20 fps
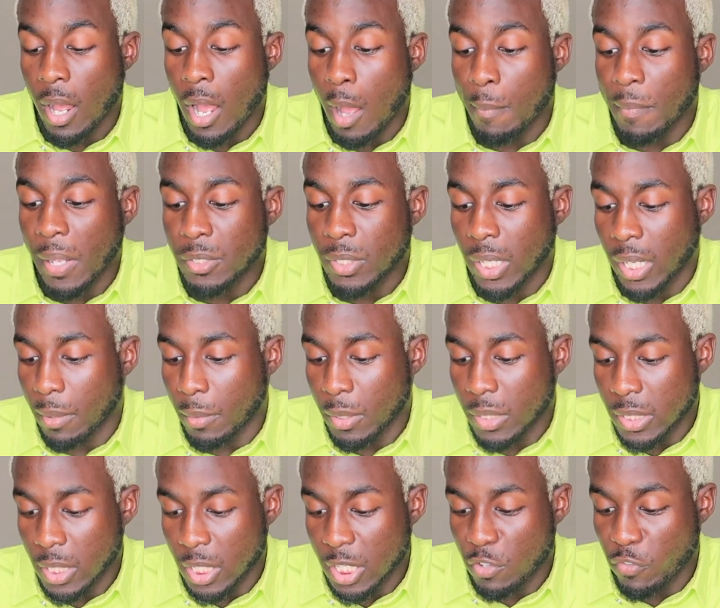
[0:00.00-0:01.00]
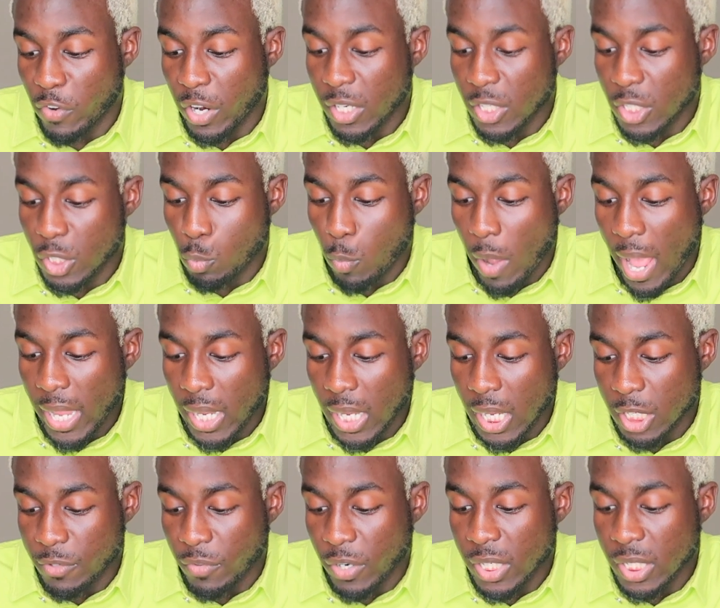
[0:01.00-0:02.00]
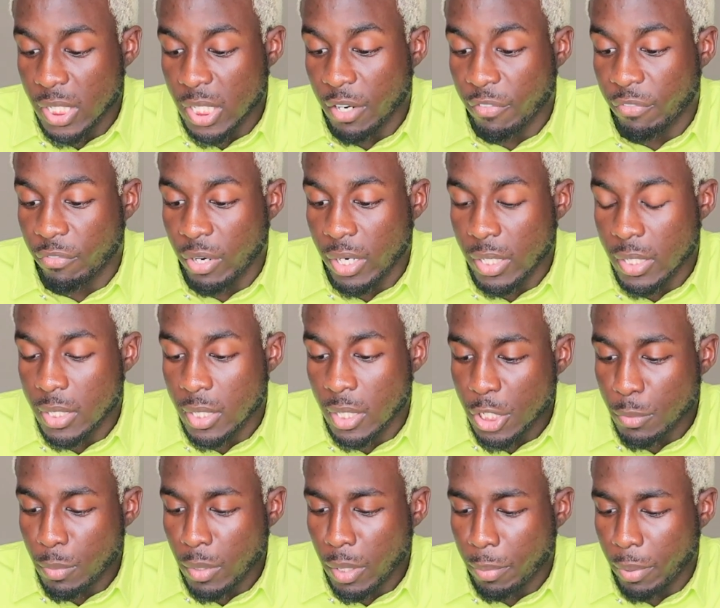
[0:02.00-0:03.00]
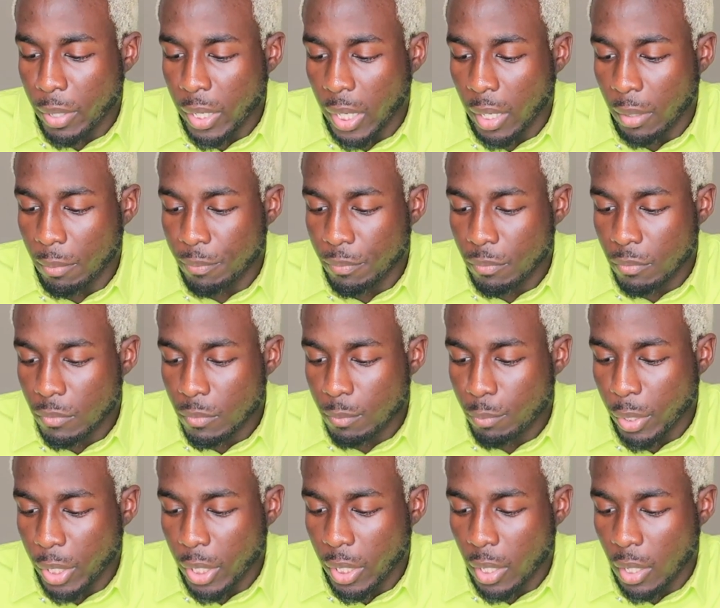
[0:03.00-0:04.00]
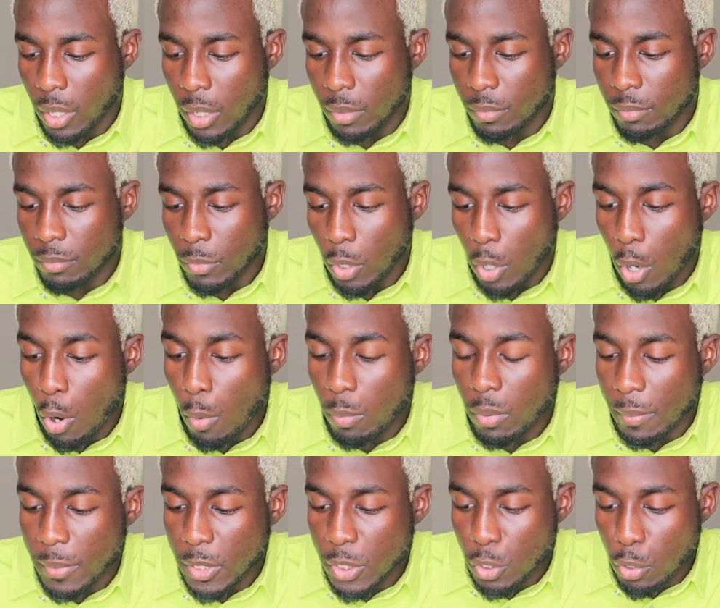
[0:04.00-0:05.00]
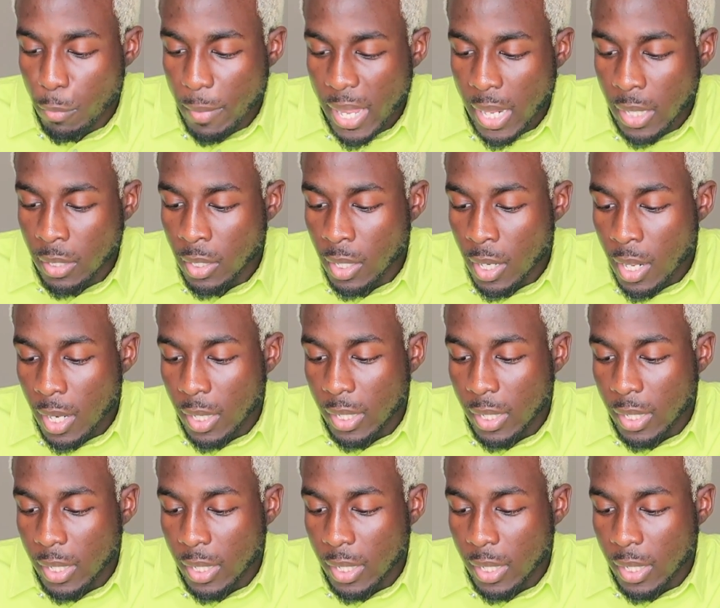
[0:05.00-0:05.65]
That's what I like about this look. It's very swaggy. It's very different. She's really pretty. Pretty girl. Oh, let me zoom in.